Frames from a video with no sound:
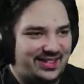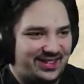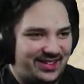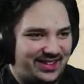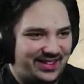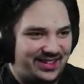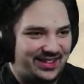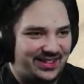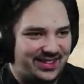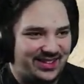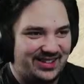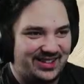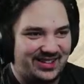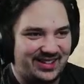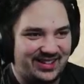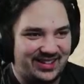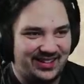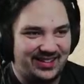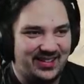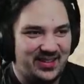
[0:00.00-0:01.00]
and
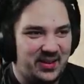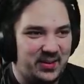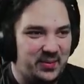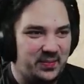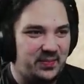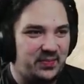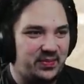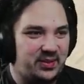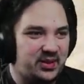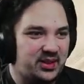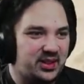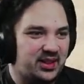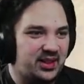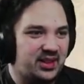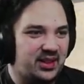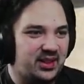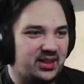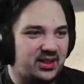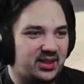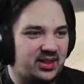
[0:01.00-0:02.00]
uh,
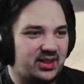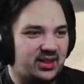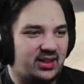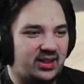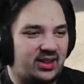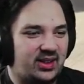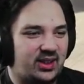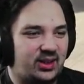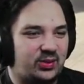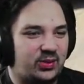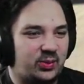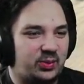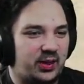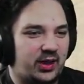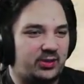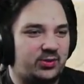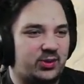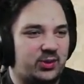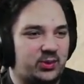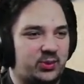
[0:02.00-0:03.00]
Oh, I feel
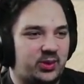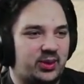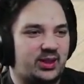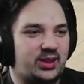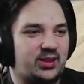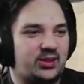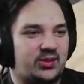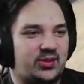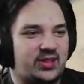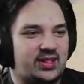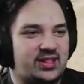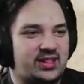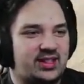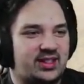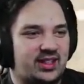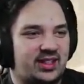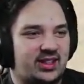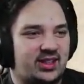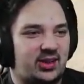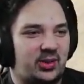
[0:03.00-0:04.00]
bad for what if because it's
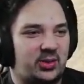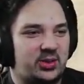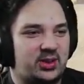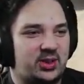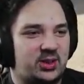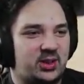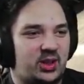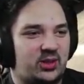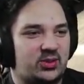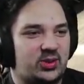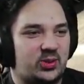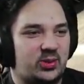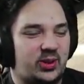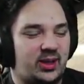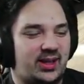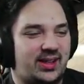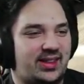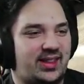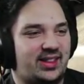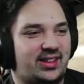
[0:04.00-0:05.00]
like Cozy drives
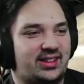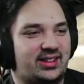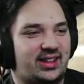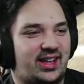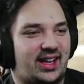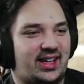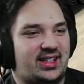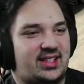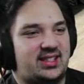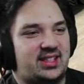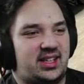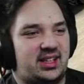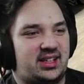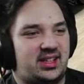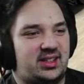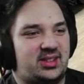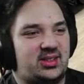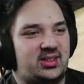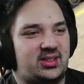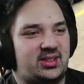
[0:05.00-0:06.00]
away, and then the last
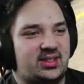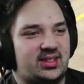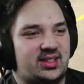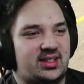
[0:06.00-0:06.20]
second you just